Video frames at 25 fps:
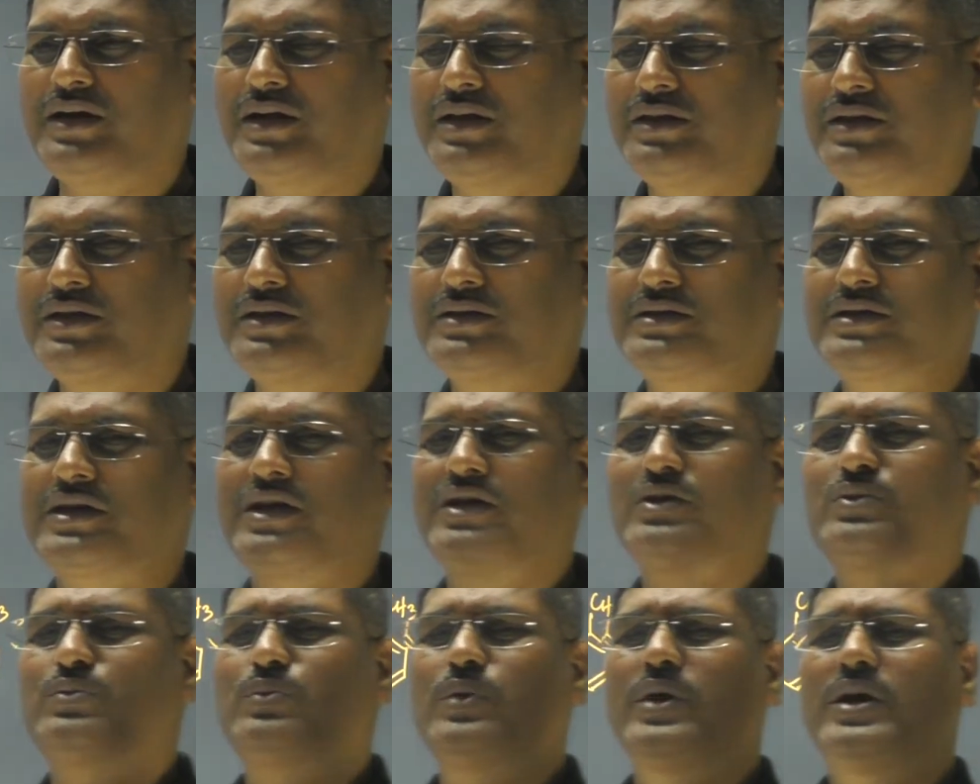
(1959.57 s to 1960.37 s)
In this
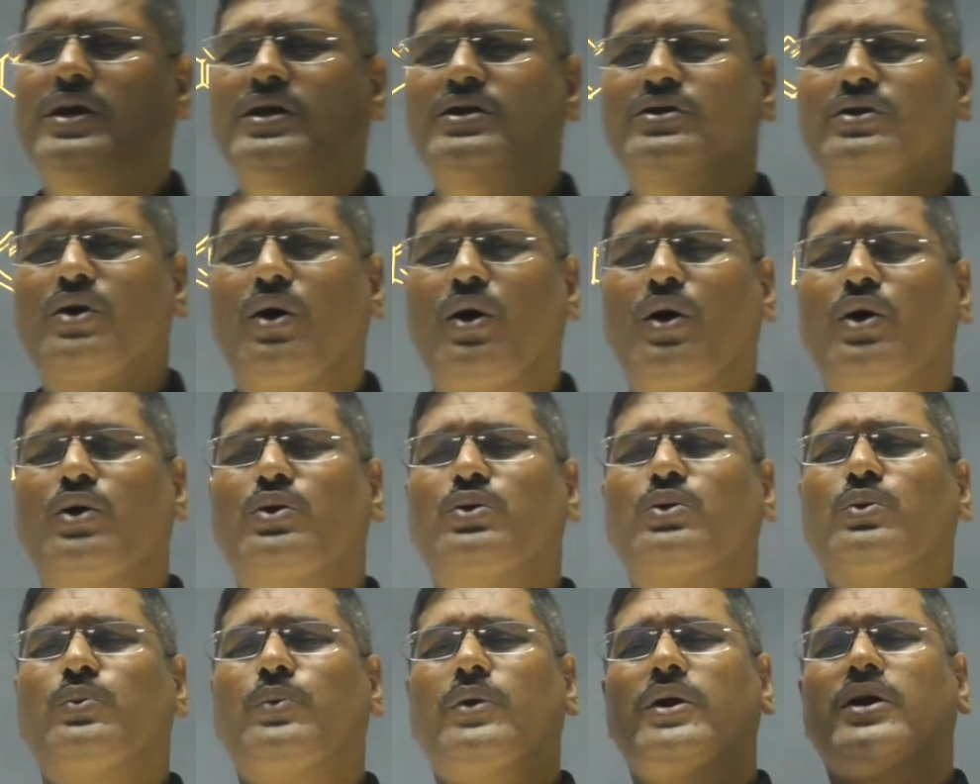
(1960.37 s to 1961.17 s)
case, where is the
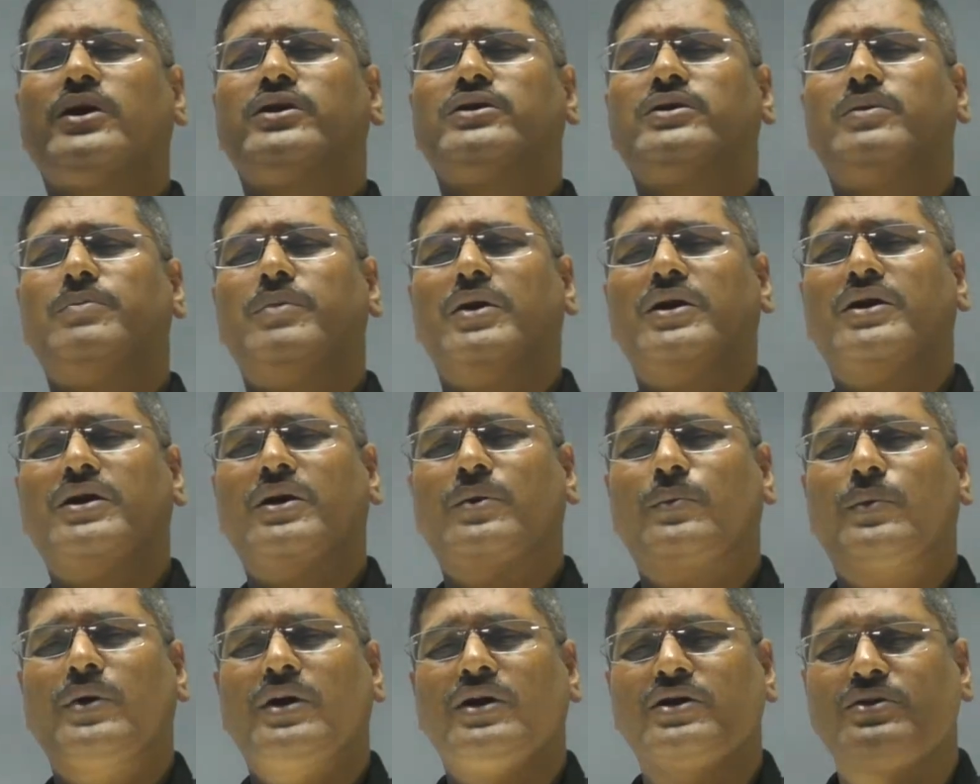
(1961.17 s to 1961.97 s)
ortho, where is the
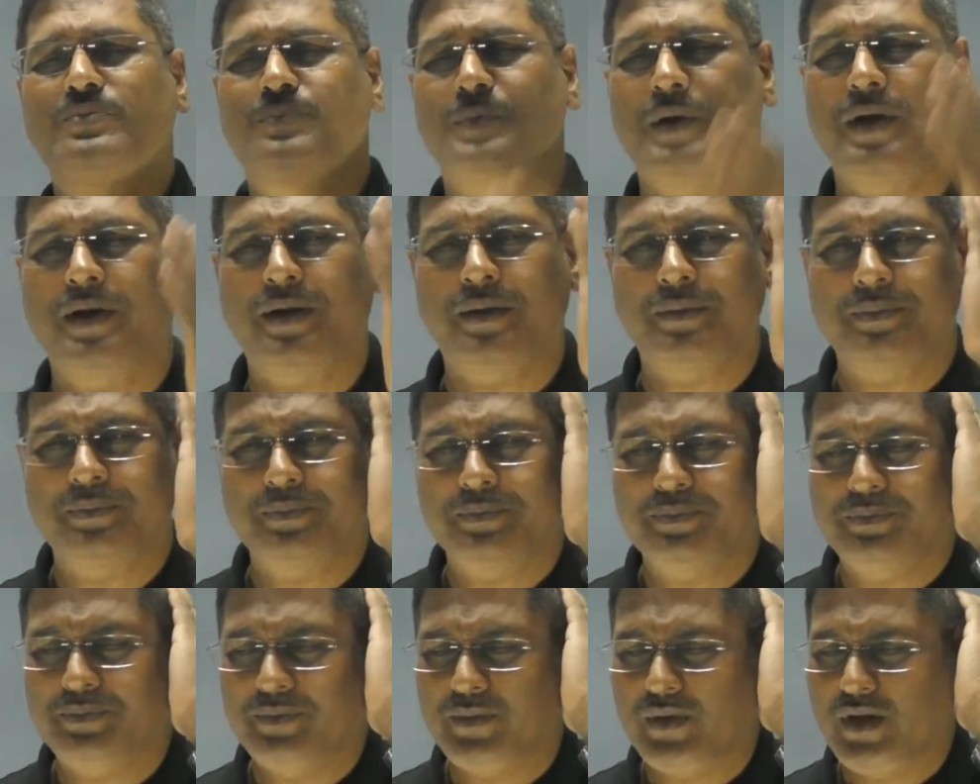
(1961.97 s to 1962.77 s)
meta, where is para?
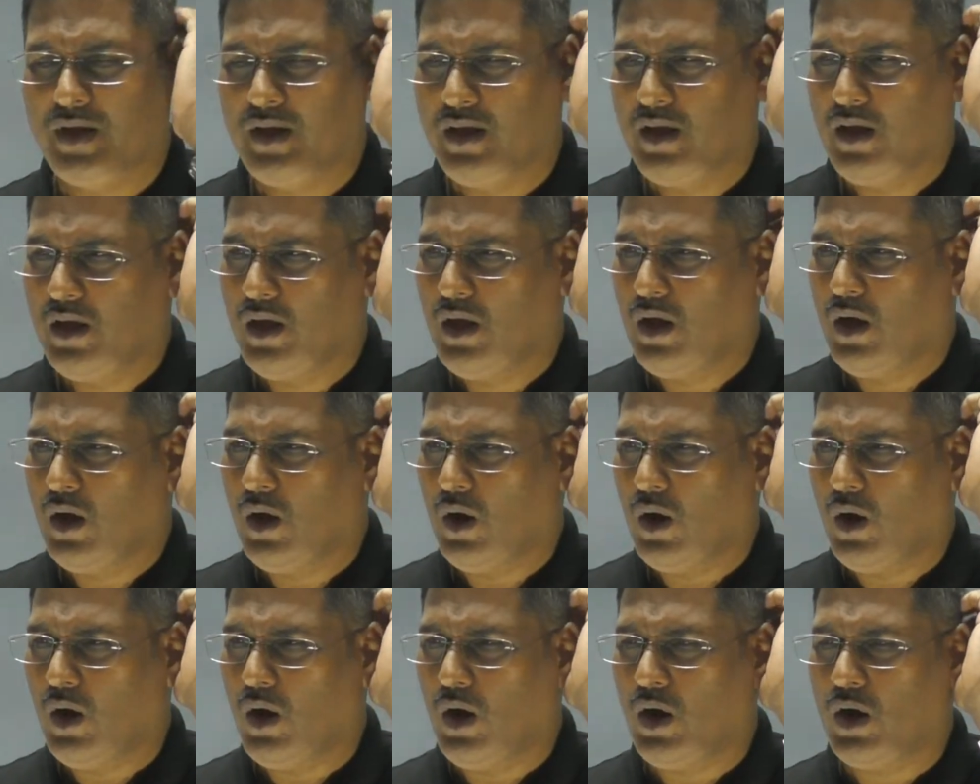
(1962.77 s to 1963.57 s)

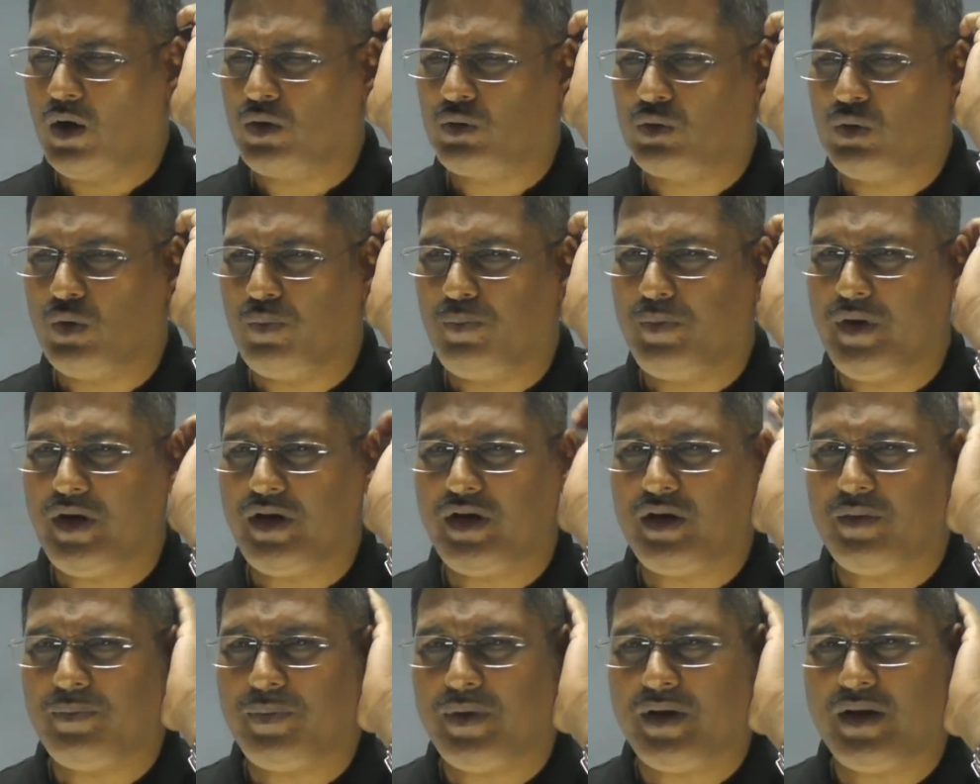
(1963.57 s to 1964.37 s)
Ortho,
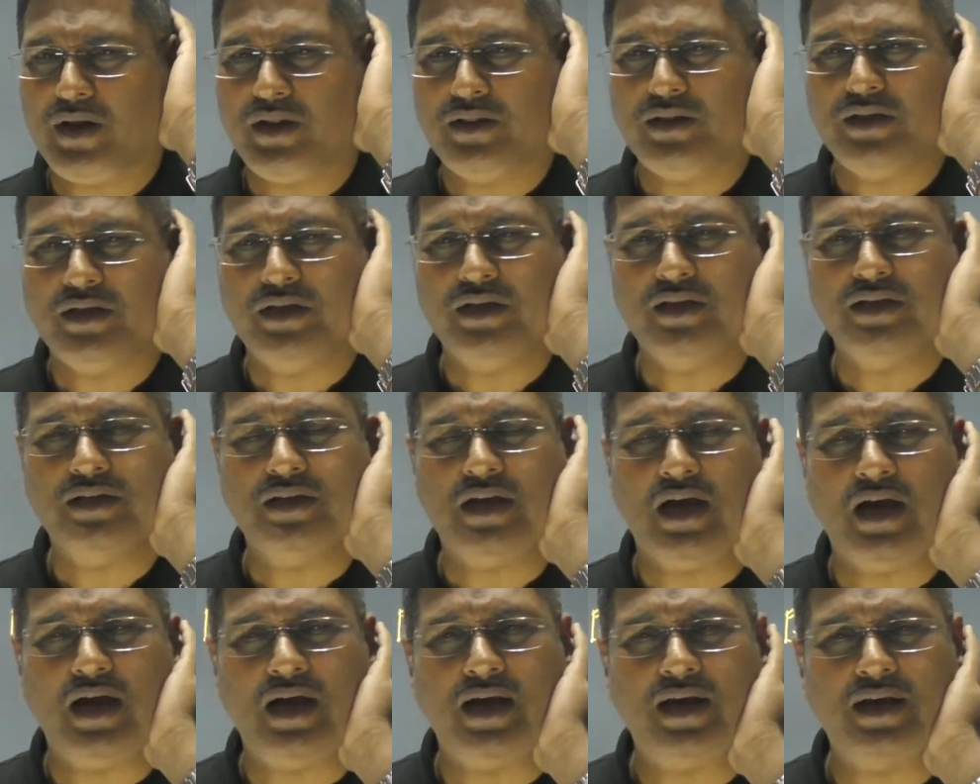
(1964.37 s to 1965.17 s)
meta, para, these
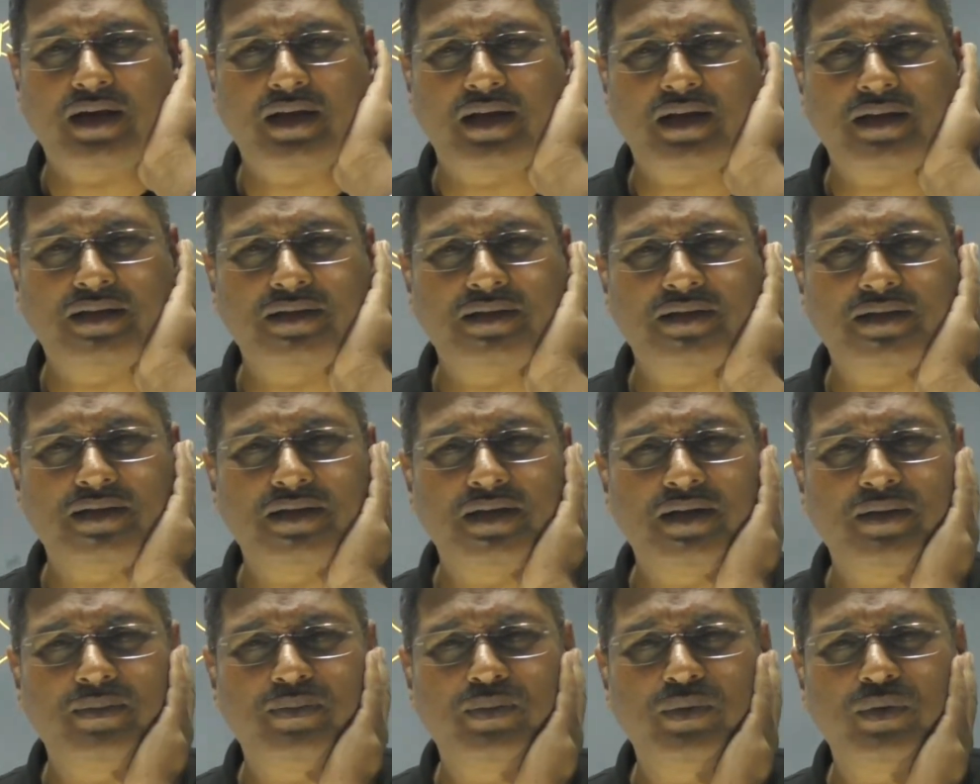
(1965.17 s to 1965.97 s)
are
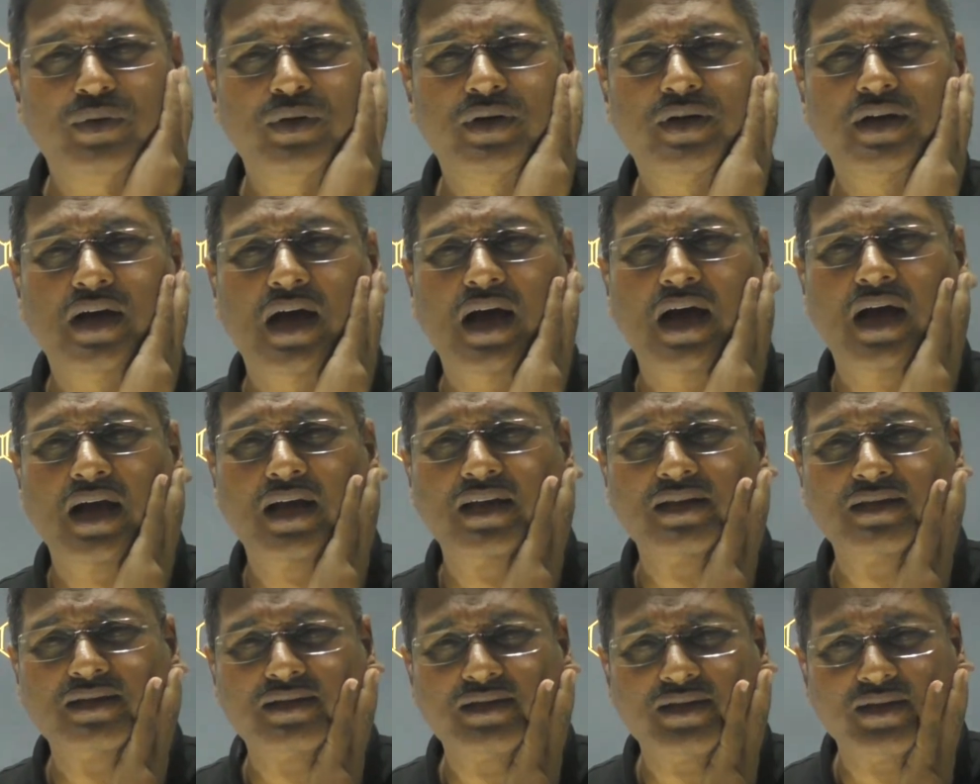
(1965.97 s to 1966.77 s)
considered for
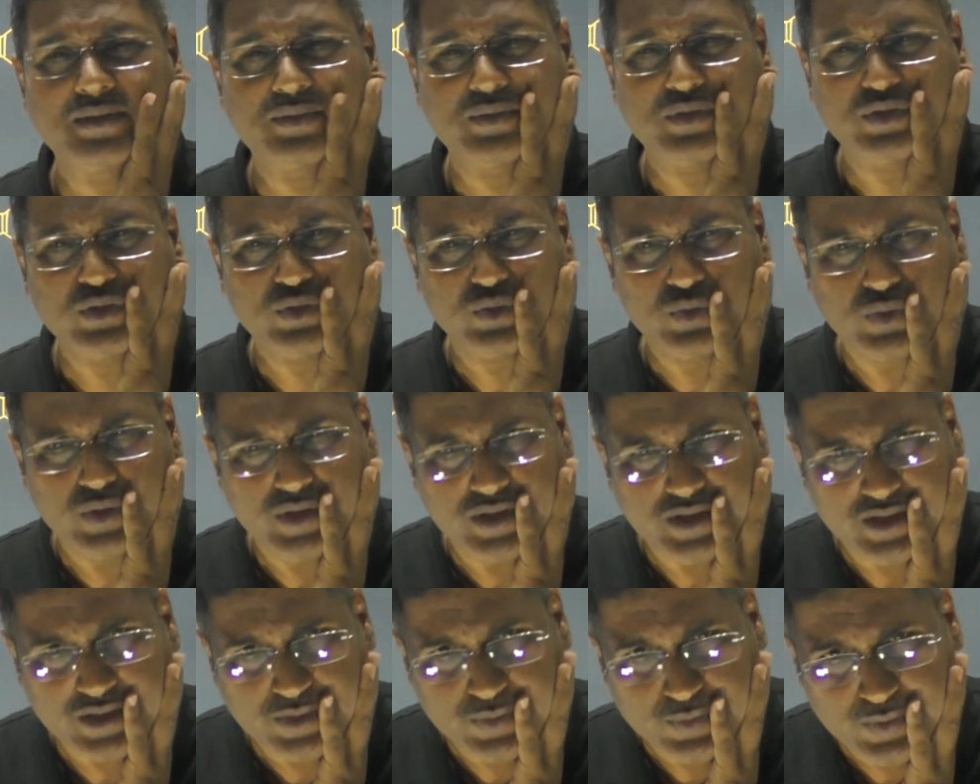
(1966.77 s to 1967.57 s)

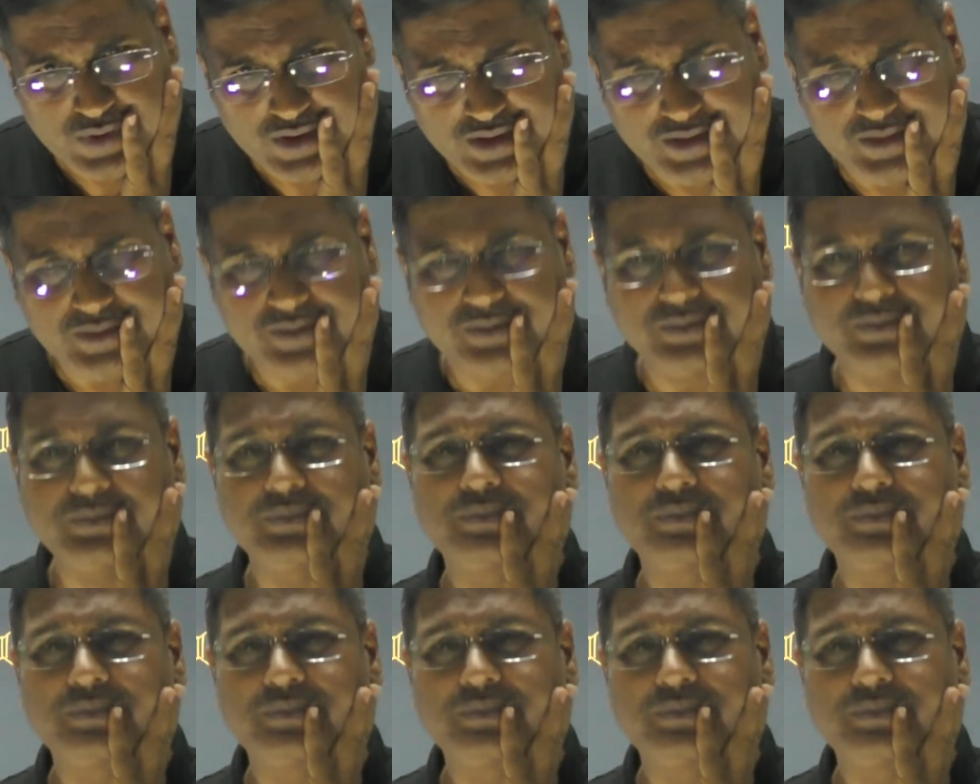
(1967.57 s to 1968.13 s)
di-substituted one.